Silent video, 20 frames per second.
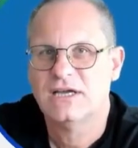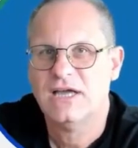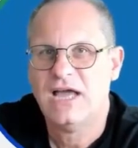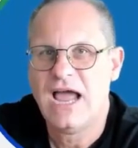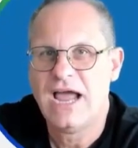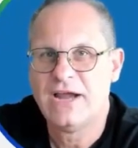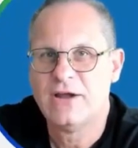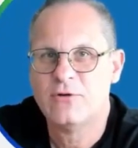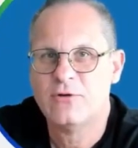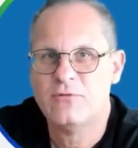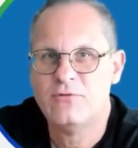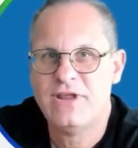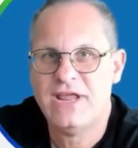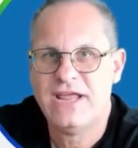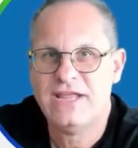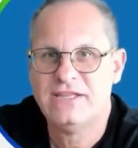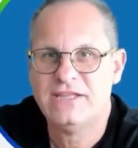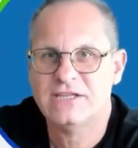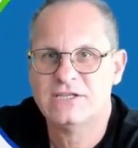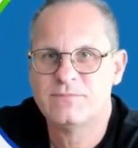I
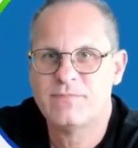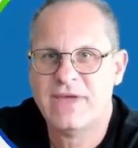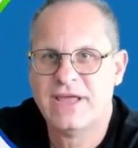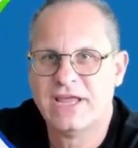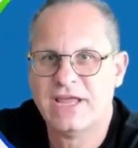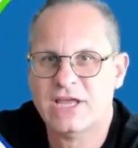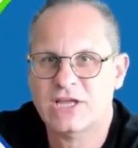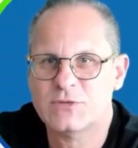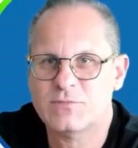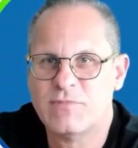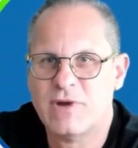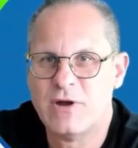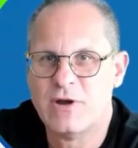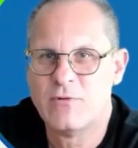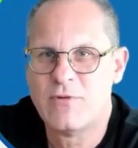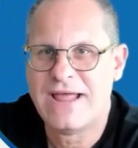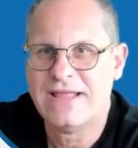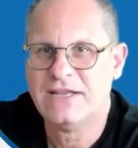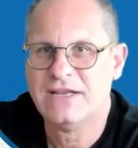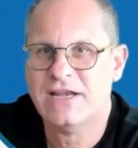create this package by
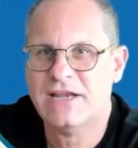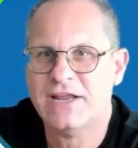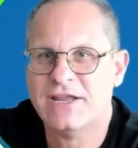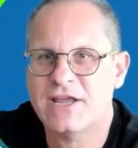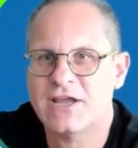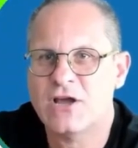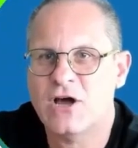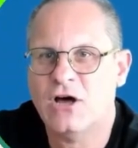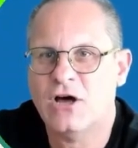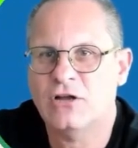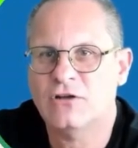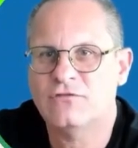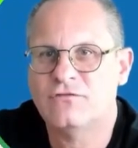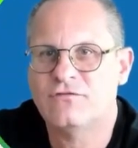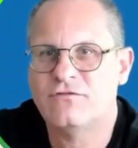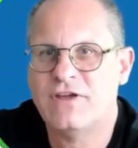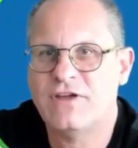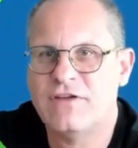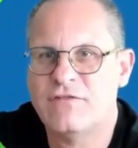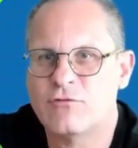right-clicking on
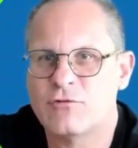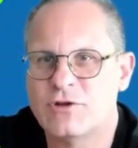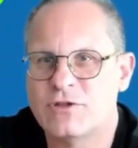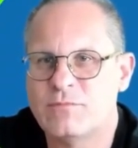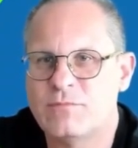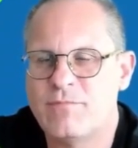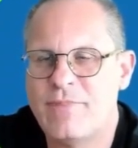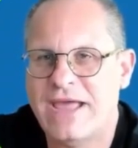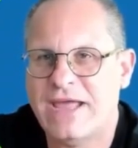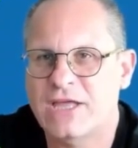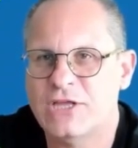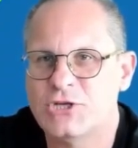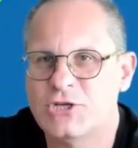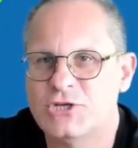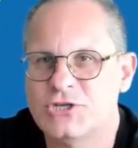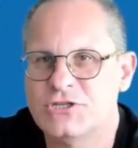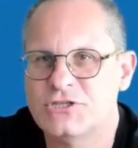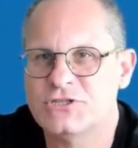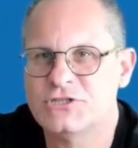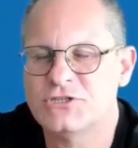Favorite
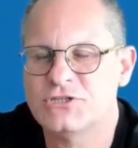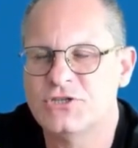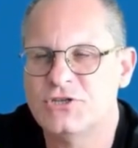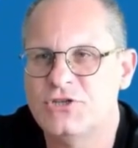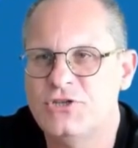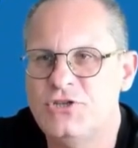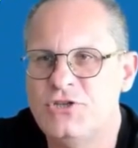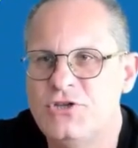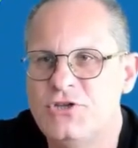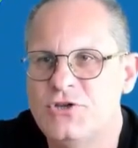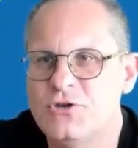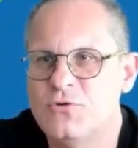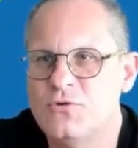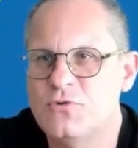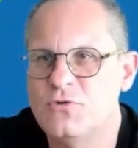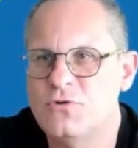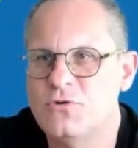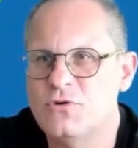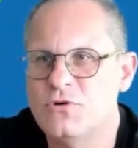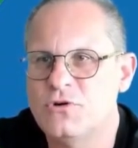Packages,
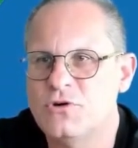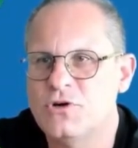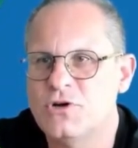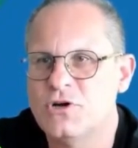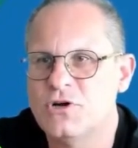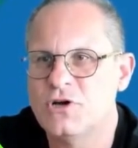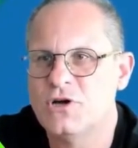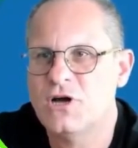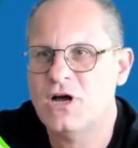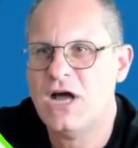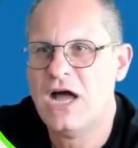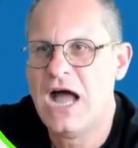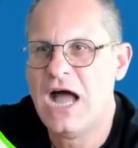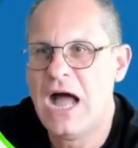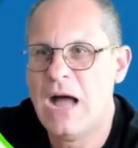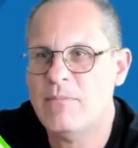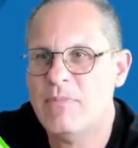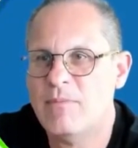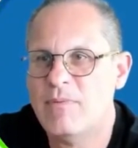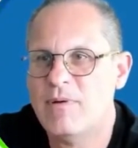New,
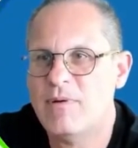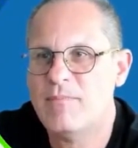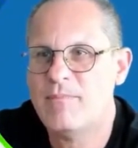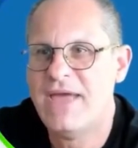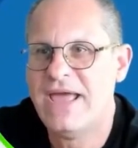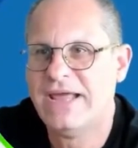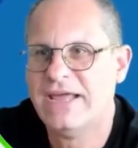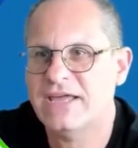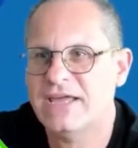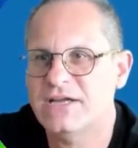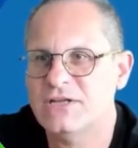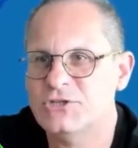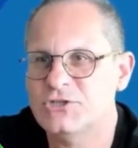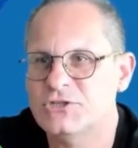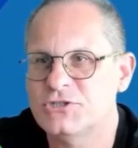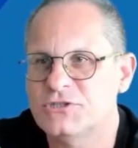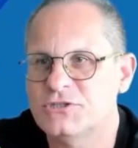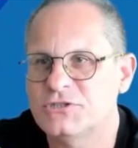ABAP Package.